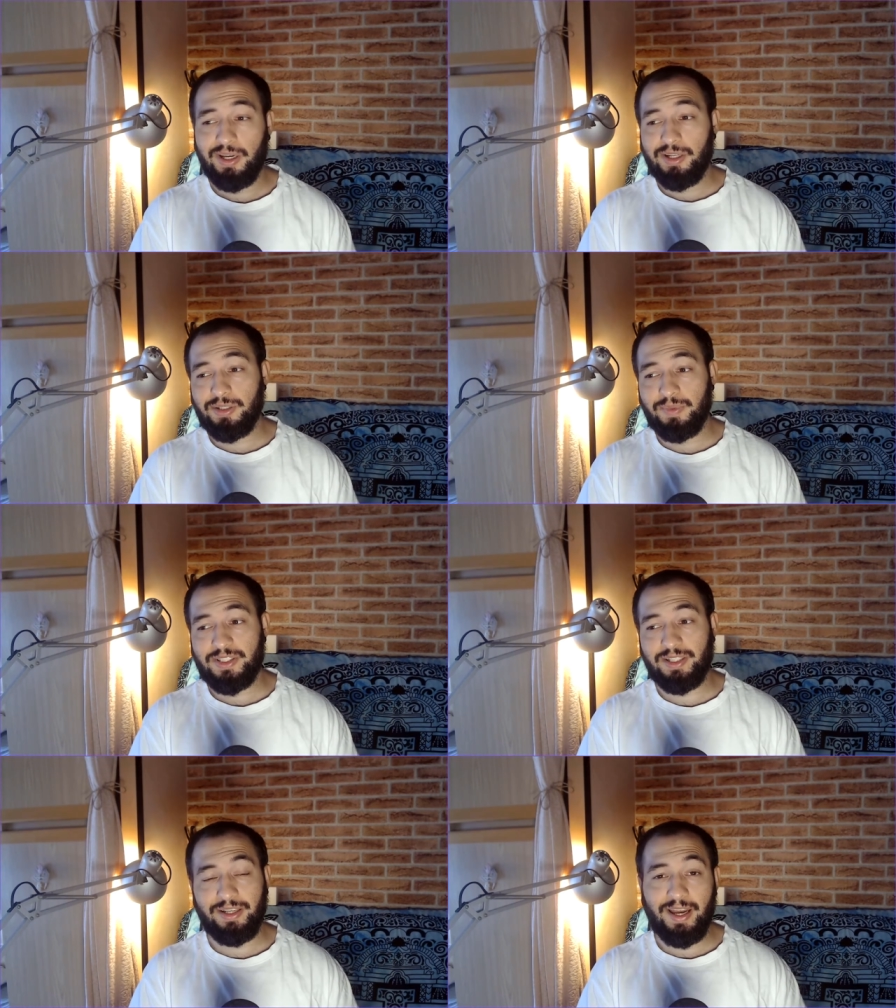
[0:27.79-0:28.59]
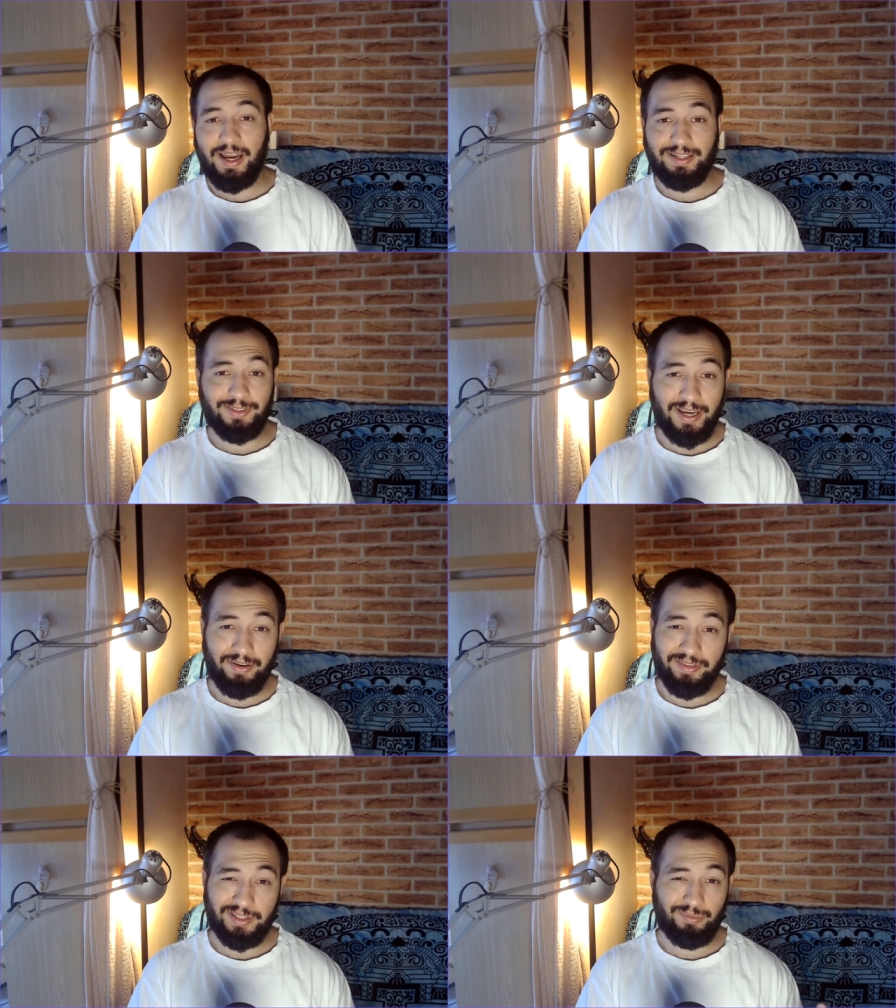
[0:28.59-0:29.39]
So basically I don't
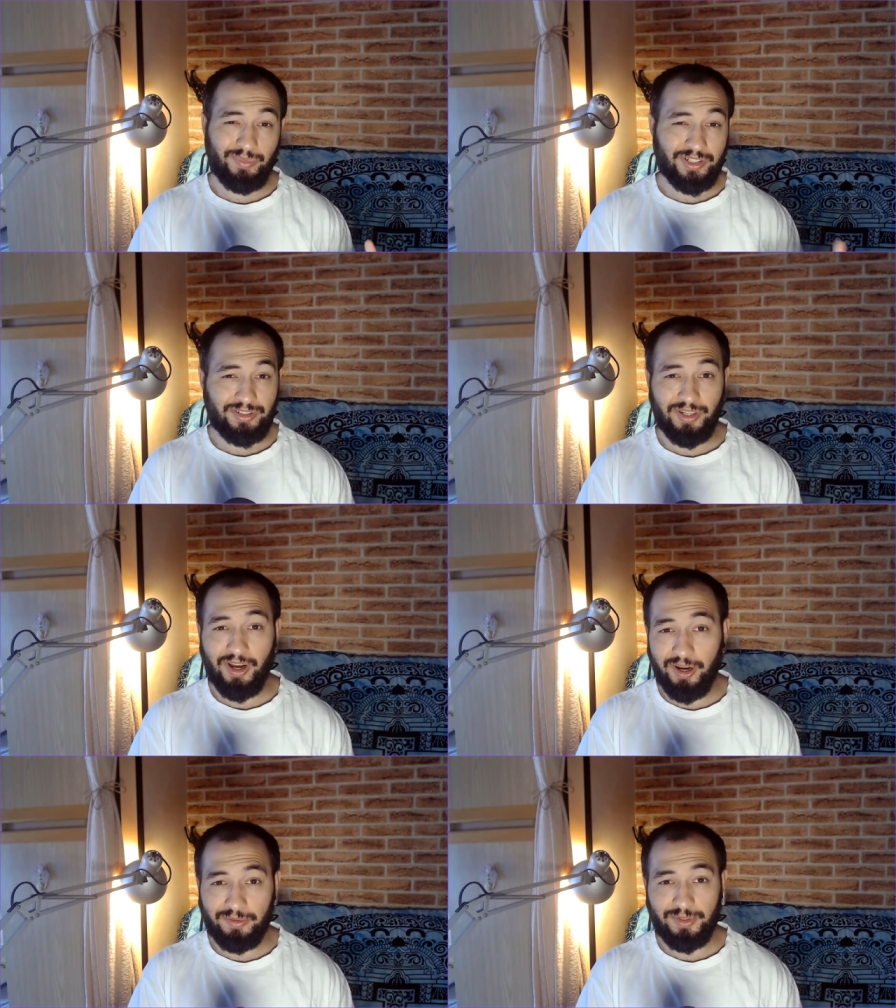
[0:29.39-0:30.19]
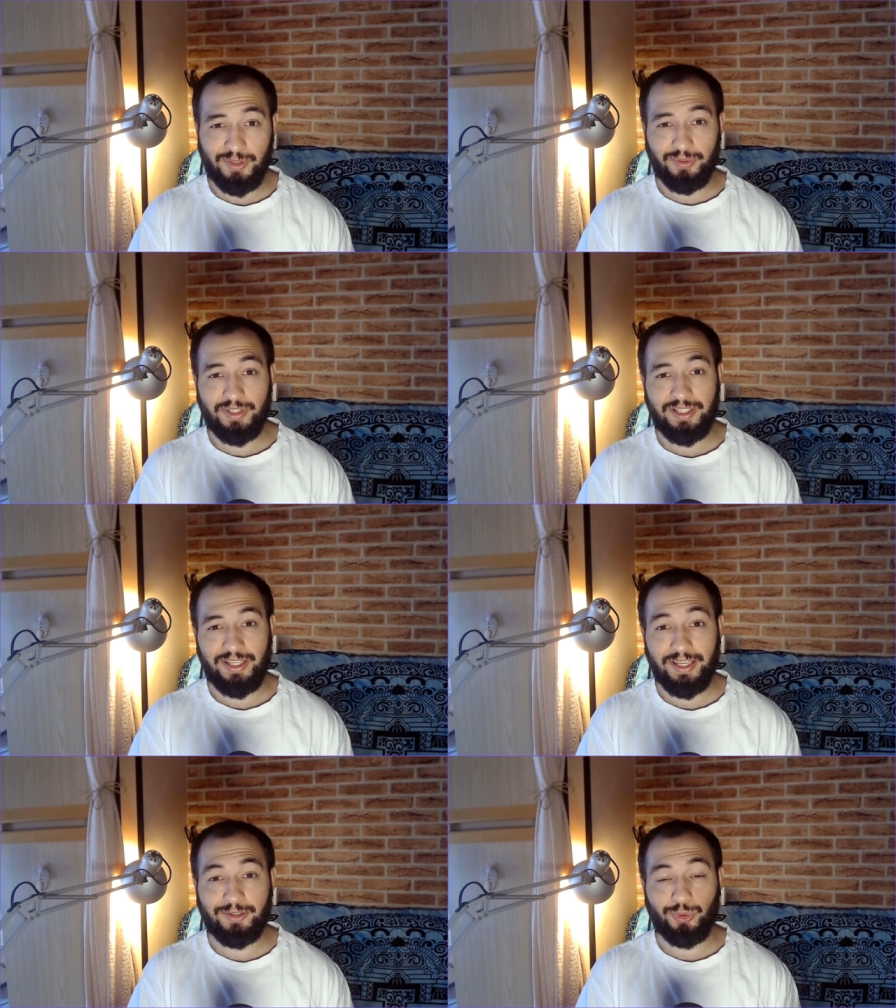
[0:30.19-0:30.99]
have that much time to
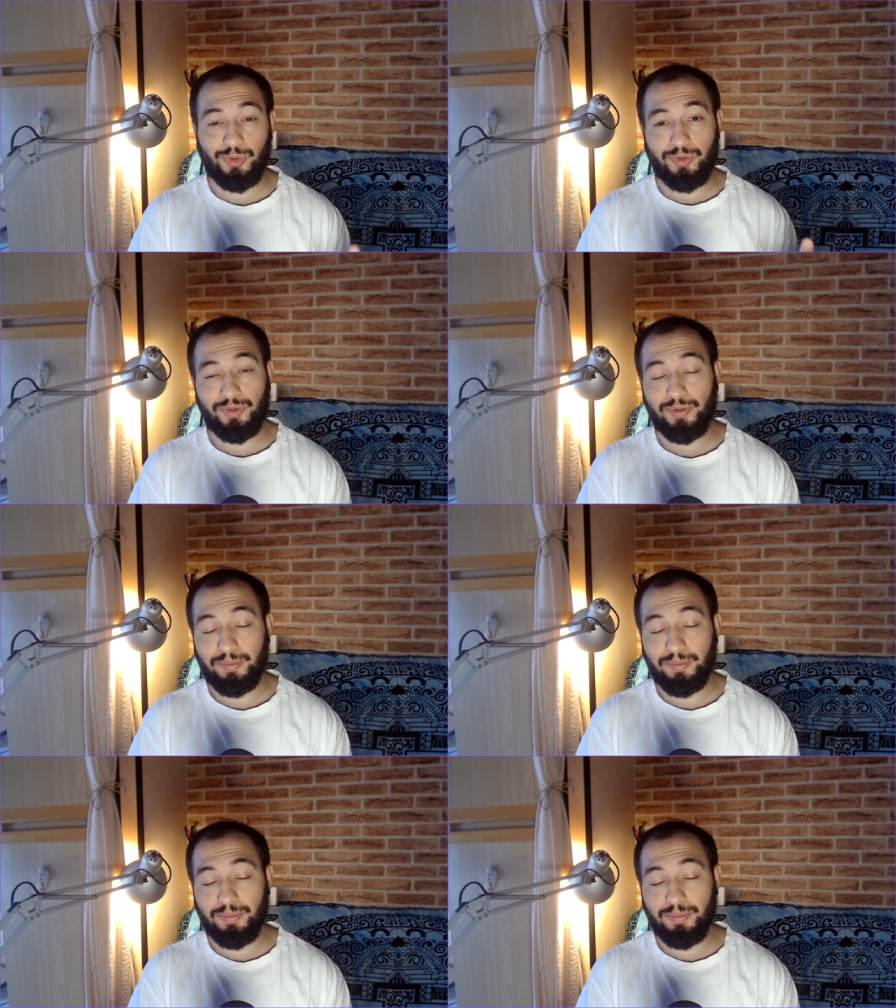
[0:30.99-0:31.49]
dedicate to YouTube.